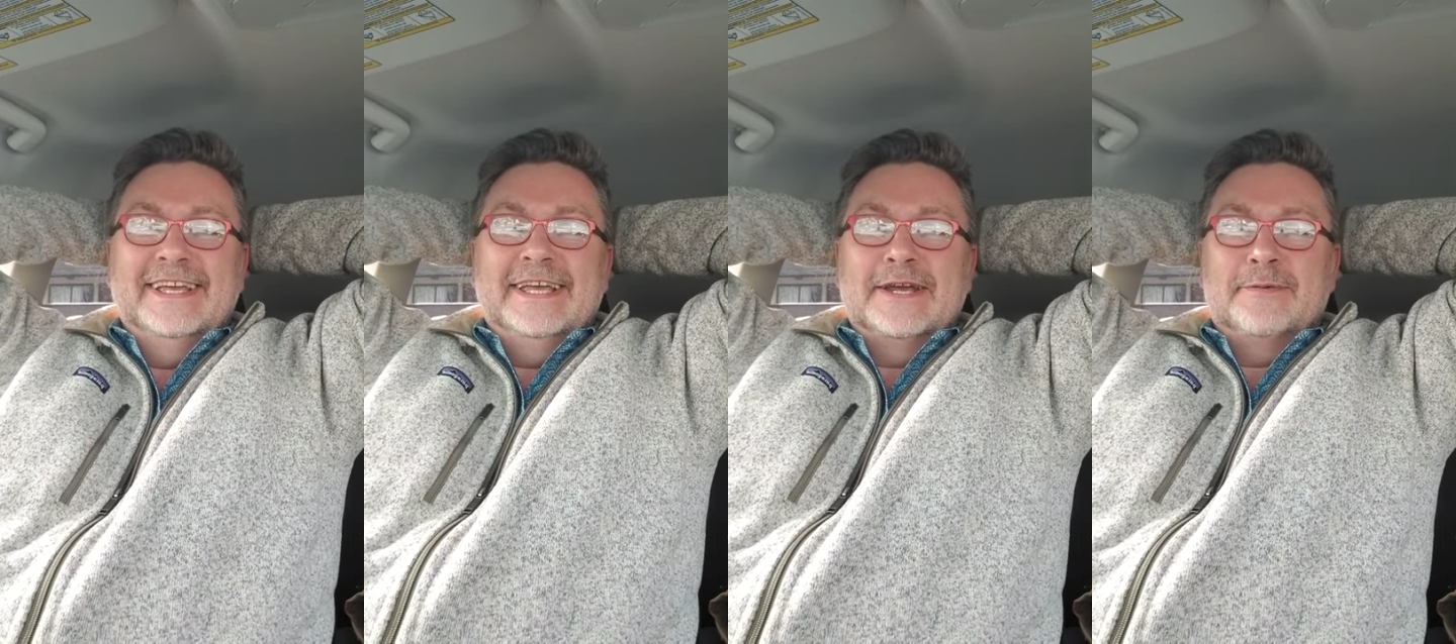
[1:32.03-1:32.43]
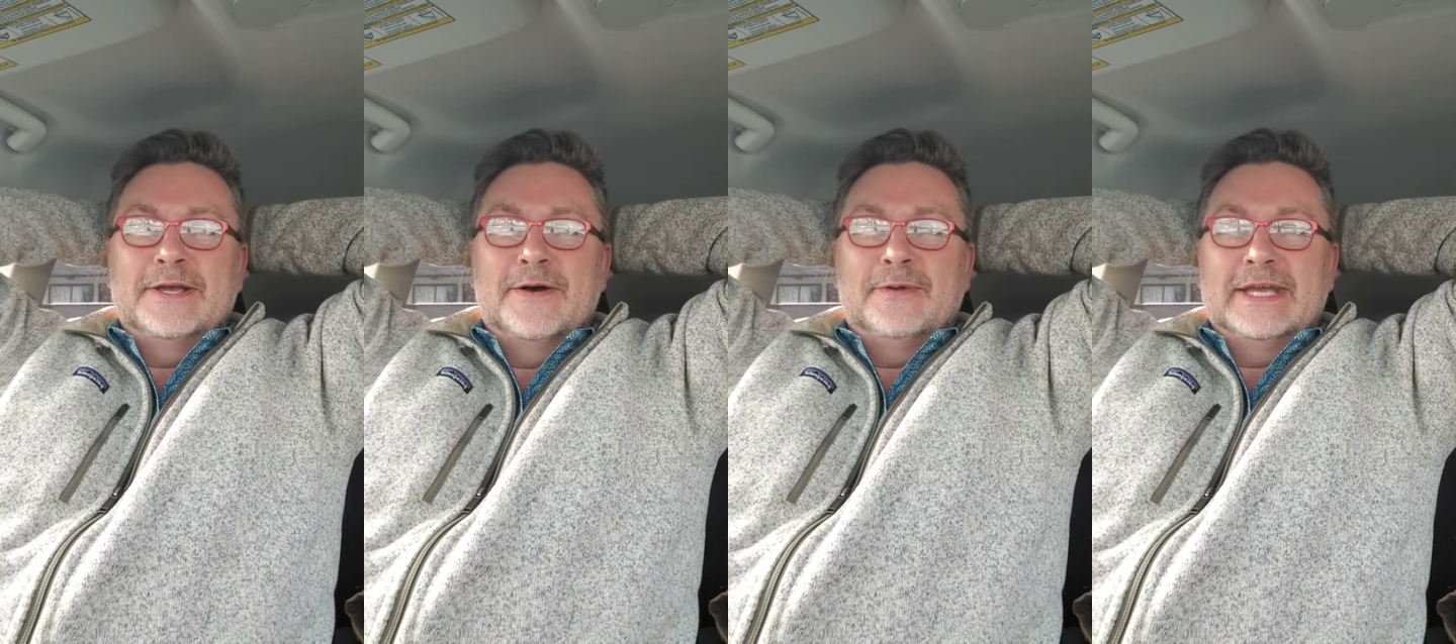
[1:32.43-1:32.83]
Here we
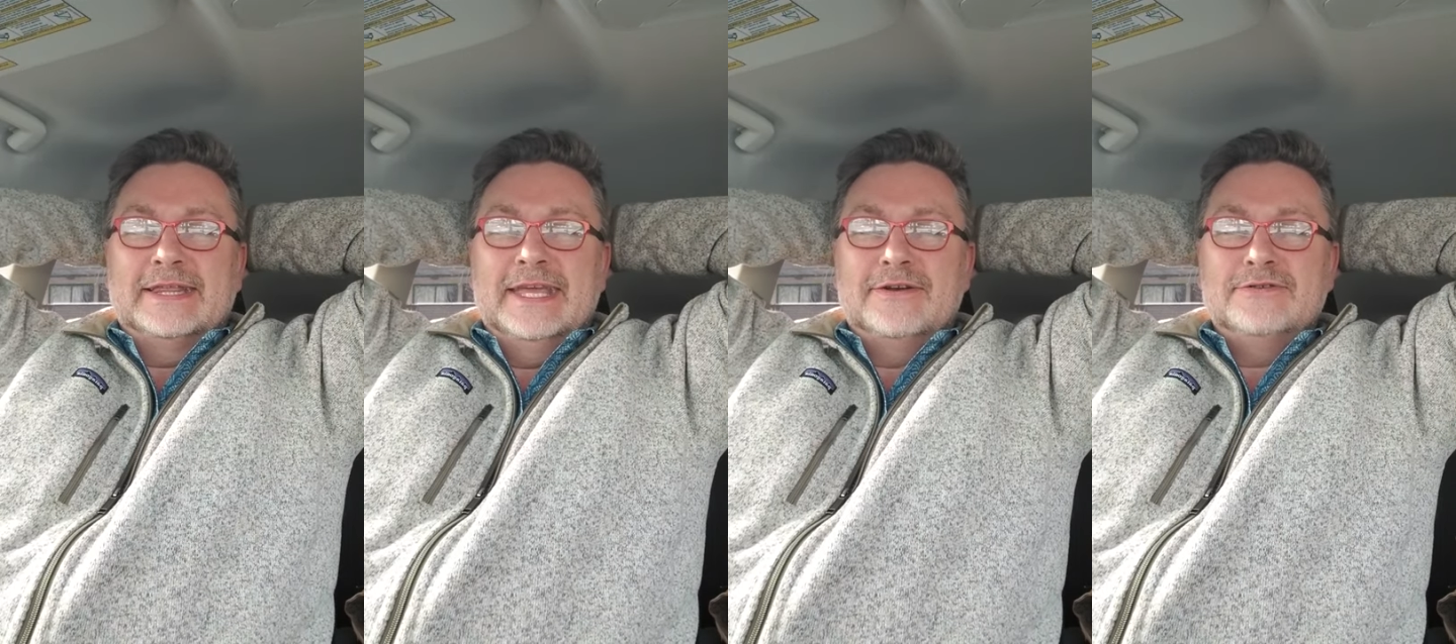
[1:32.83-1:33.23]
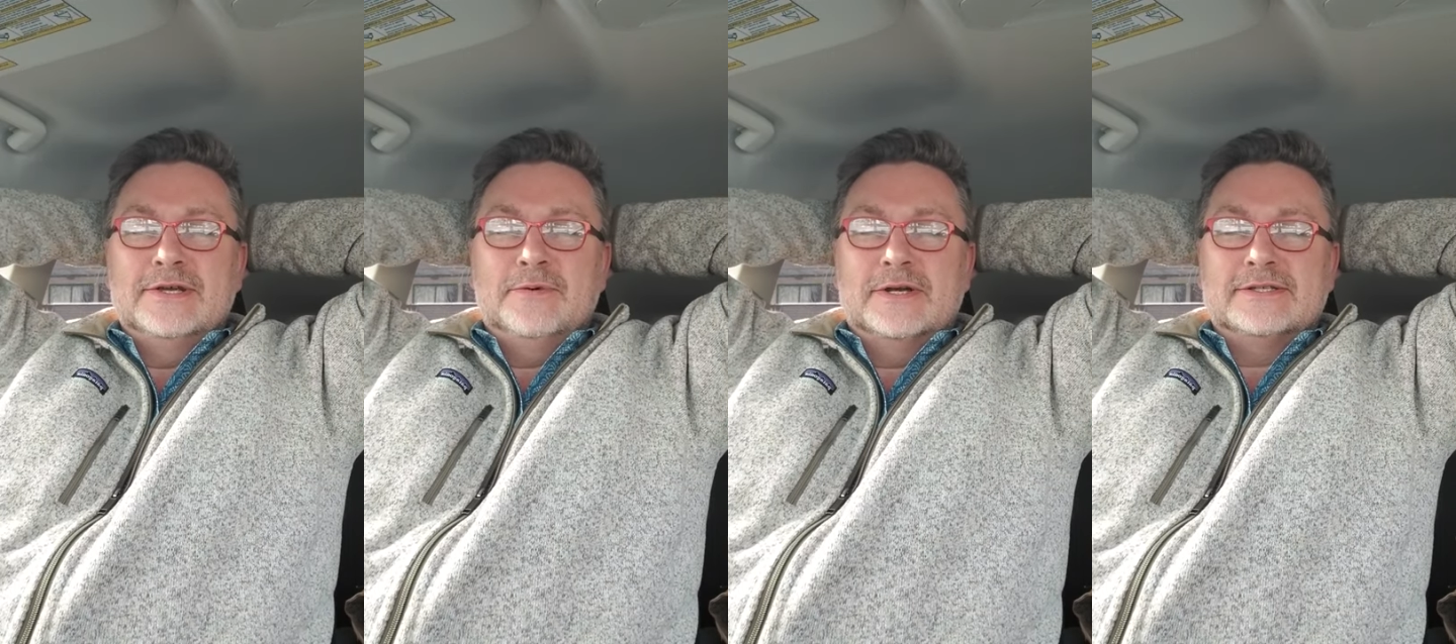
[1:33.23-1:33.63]
go. We'll get the
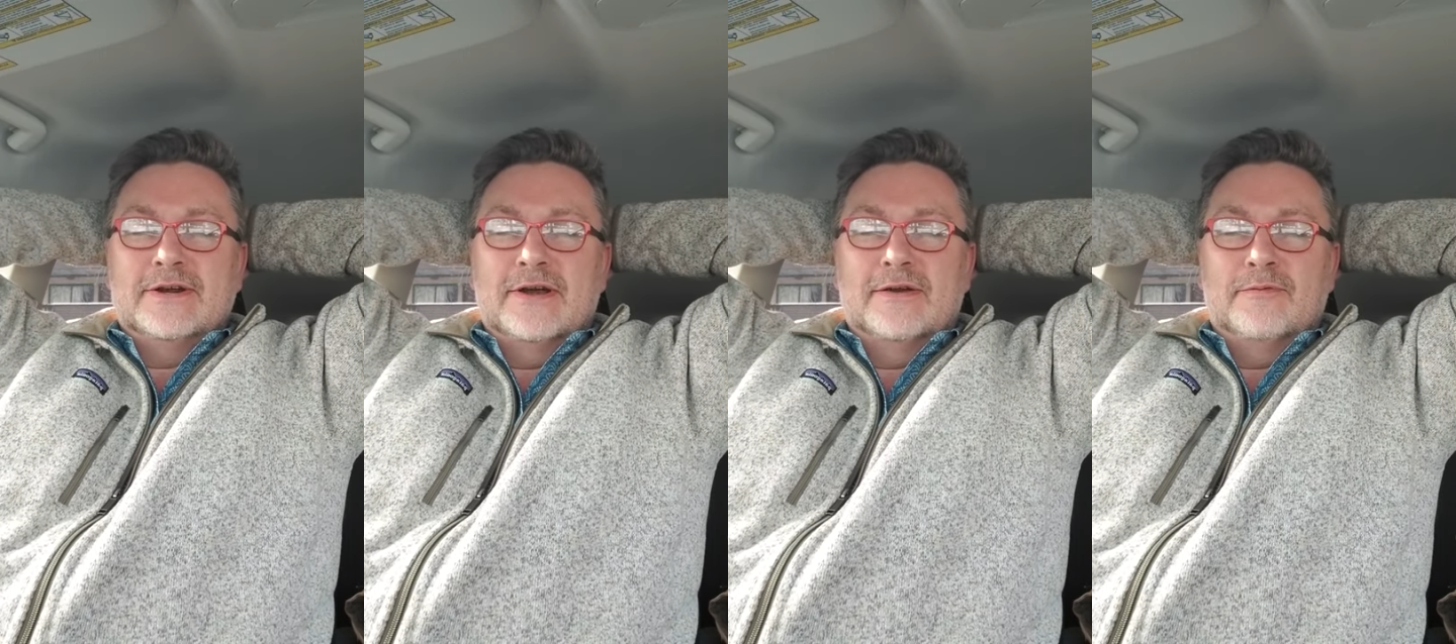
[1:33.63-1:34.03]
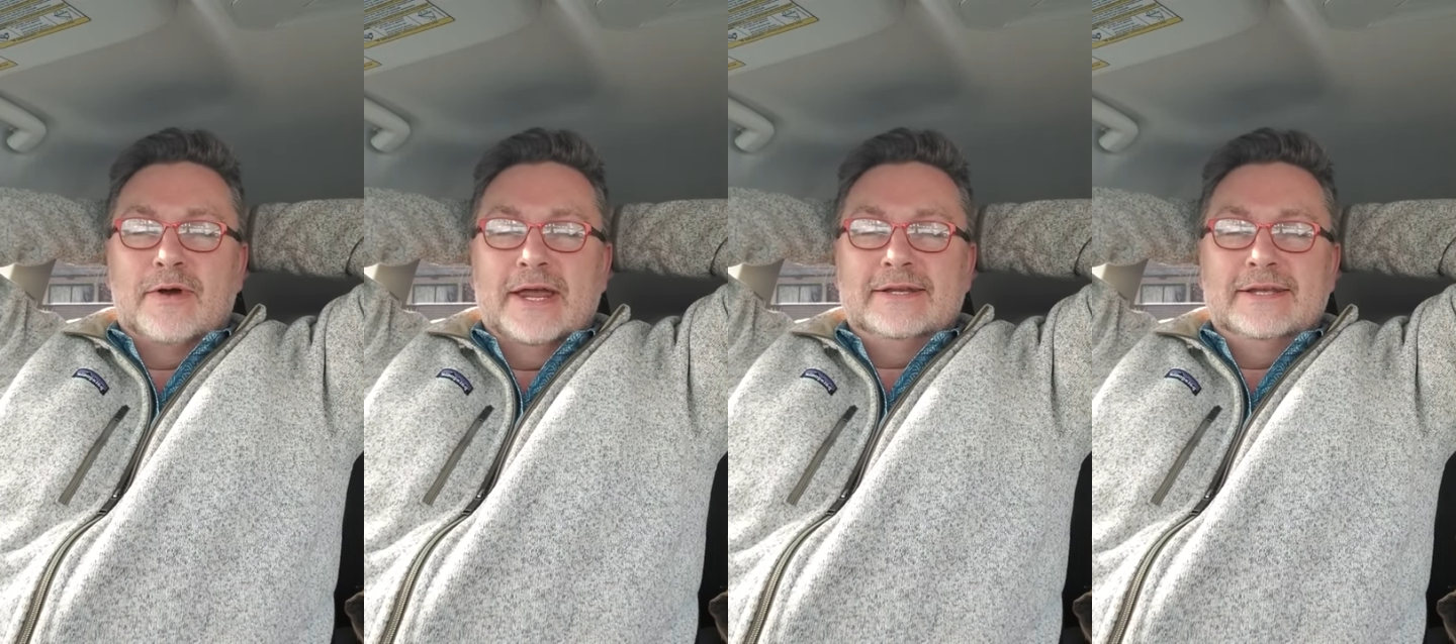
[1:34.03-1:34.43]
energy work started
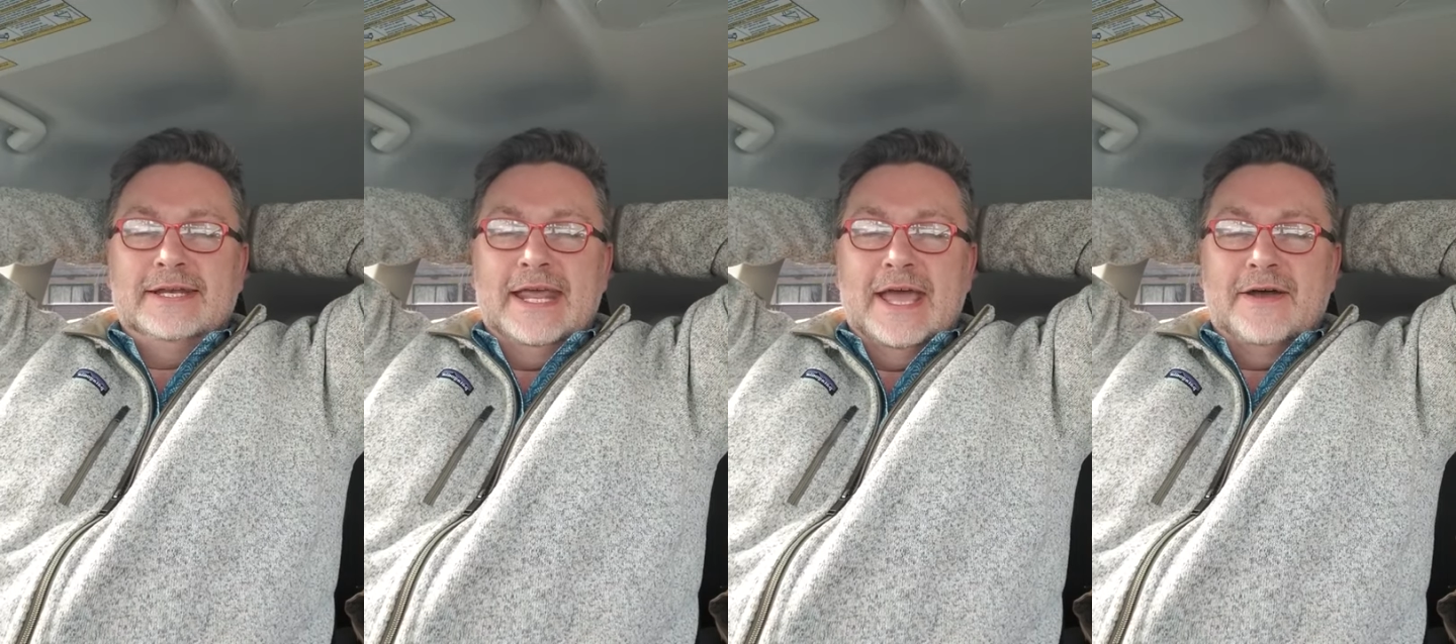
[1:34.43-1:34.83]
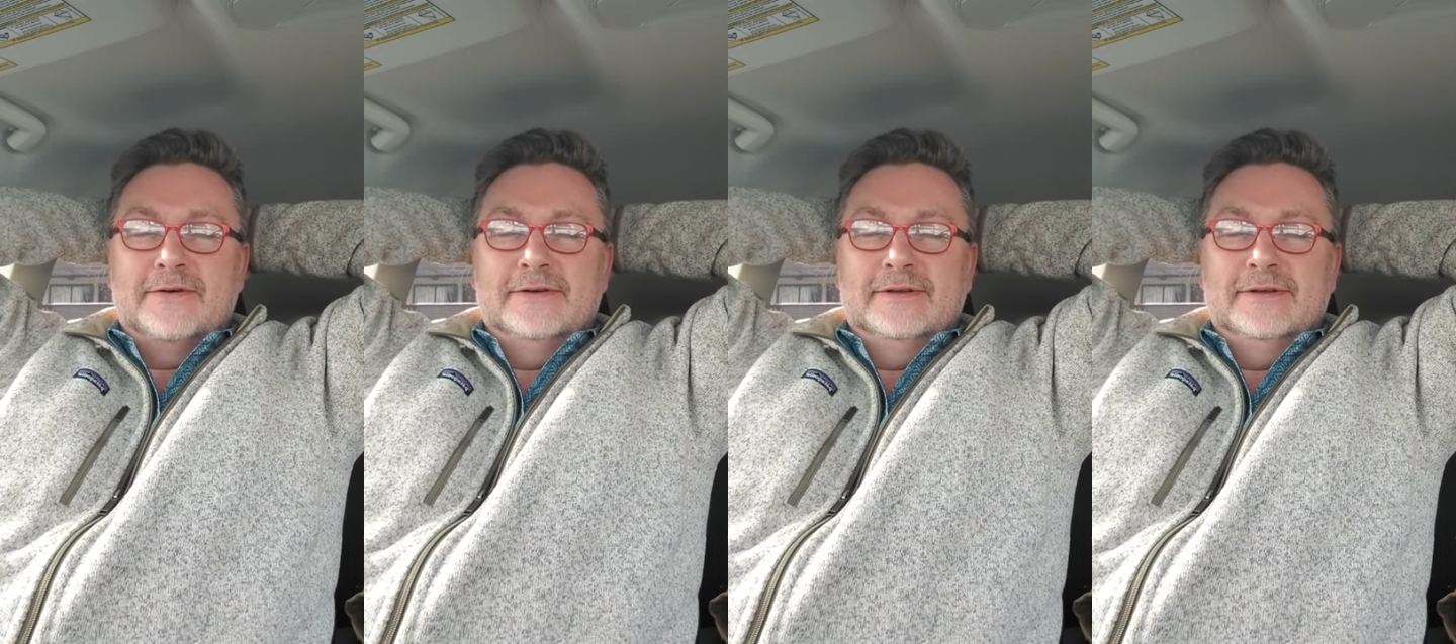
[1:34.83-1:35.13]
right now.